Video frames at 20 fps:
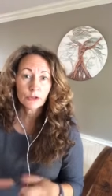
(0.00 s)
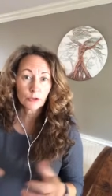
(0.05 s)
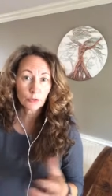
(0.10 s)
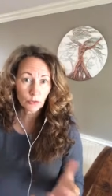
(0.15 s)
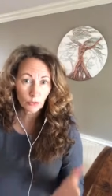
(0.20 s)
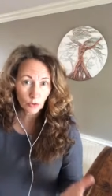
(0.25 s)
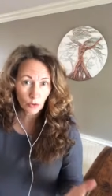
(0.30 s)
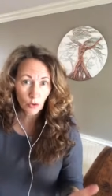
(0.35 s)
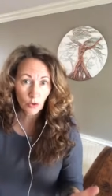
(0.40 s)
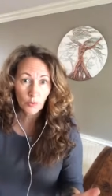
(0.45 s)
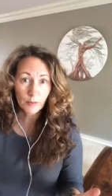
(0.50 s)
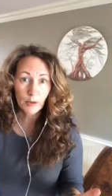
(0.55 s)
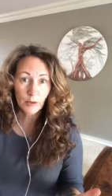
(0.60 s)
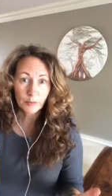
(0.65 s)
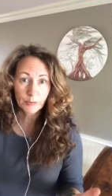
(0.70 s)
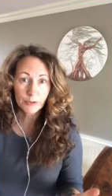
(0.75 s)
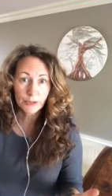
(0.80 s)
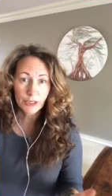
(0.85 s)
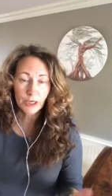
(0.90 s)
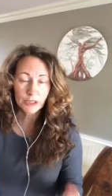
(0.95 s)
your
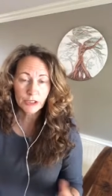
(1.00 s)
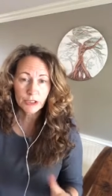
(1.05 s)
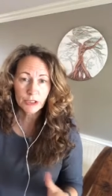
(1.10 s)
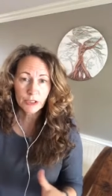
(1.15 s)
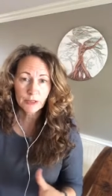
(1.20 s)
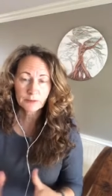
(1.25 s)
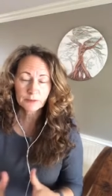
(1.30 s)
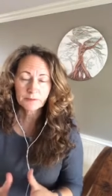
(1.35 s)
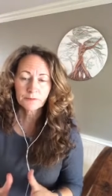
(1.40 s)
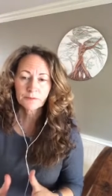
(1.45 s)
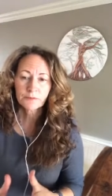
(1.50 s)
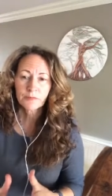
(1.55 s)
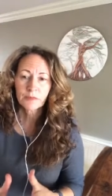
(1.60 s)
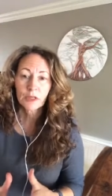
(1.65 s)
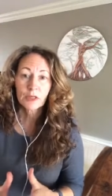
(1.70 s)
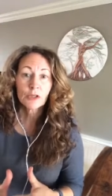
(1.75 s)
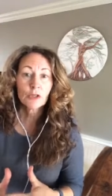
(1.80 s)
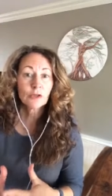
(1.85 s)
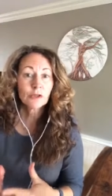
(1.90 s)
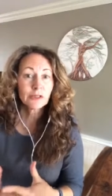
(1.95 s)
hormone production.
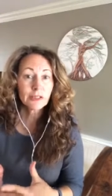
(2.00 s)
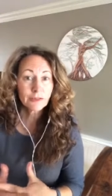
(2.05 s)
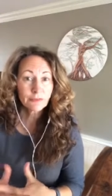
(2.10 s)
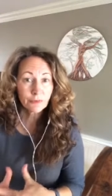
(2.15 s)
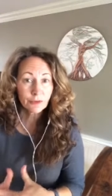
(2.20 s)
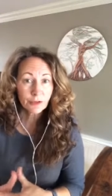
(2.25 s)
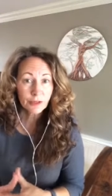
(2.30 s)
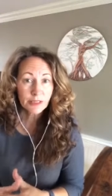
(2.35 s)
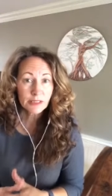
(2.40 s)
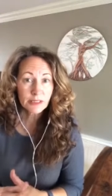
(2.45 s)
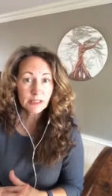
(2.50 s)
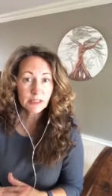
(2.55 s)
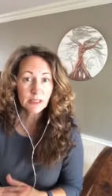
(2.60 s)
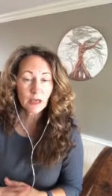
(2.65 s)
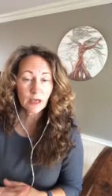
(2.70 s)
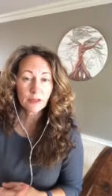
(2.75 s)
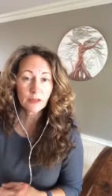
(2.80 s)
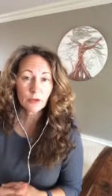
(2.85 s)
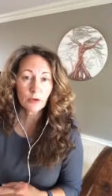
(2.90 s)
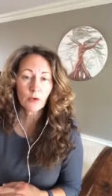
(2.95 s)
Your liver is
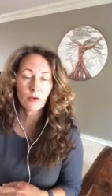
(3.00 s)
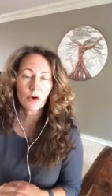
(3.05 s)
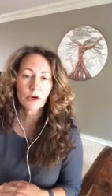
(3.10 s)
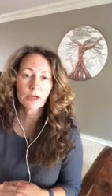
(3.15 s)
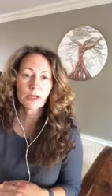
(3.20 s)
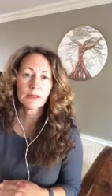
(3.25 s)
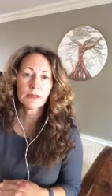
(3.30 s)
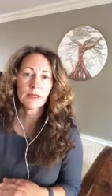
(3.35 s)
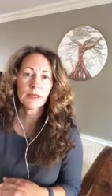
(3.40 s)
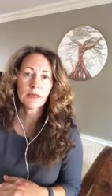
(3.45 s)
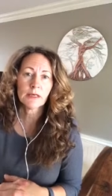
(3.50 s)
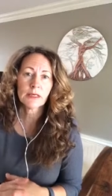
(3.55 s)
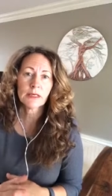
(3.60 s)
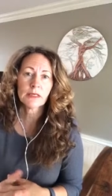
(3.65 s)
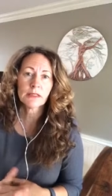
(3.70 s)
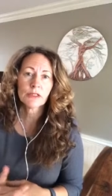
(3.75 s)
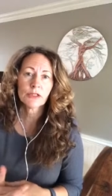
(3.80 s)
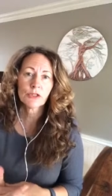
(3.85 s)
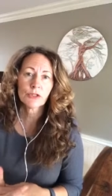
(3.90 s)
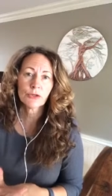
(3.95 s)
the other organ that
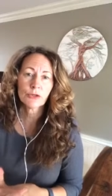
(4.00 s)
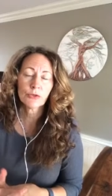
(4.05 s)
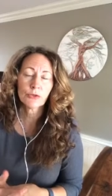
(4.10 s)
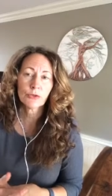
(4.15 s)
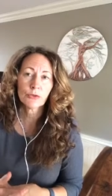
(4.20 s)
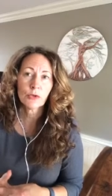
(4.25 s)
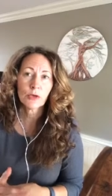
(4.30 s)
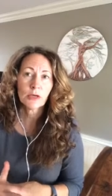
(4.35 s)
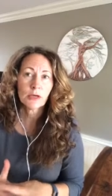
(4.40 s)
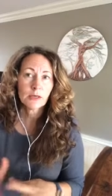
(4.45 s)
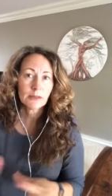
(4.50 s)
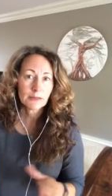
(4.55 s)
needs to